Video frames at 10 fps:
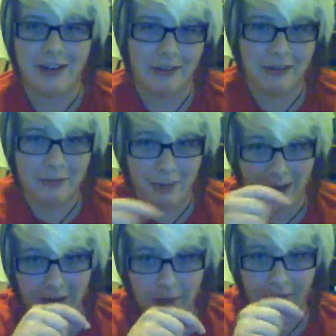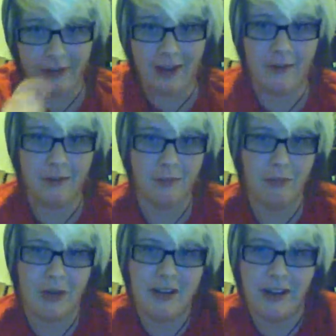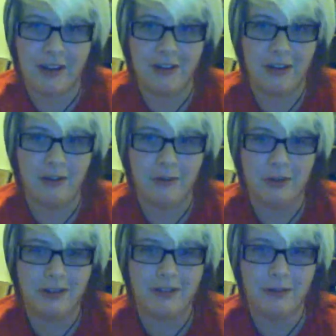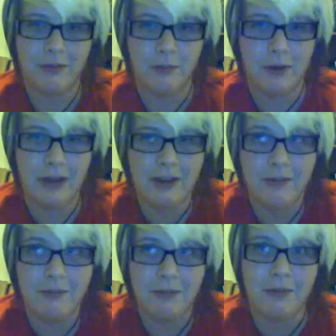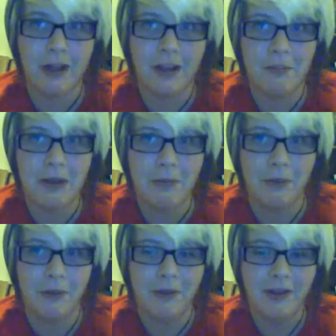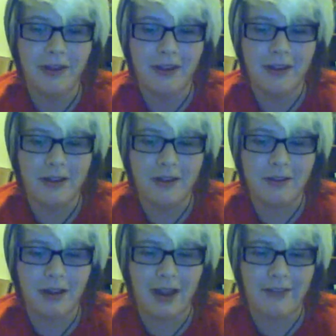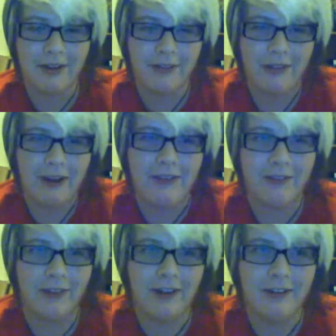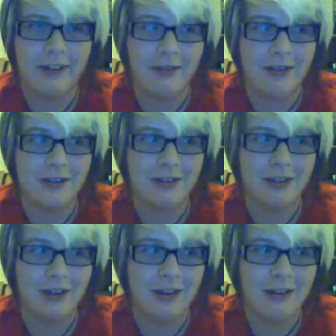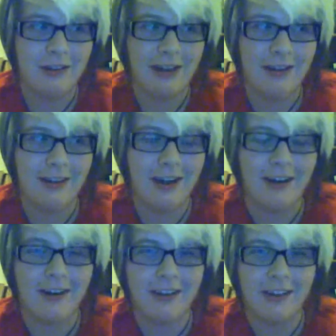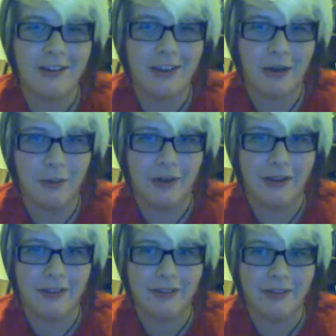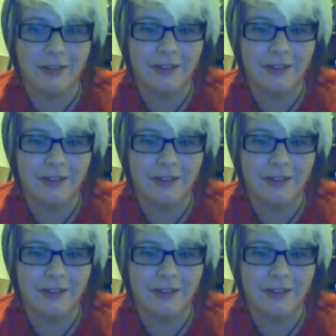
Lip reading: That was back in the smaller town. We didn't like each other, and we needed other people, to having friends that were just, they didn't care. They're just like, whatever.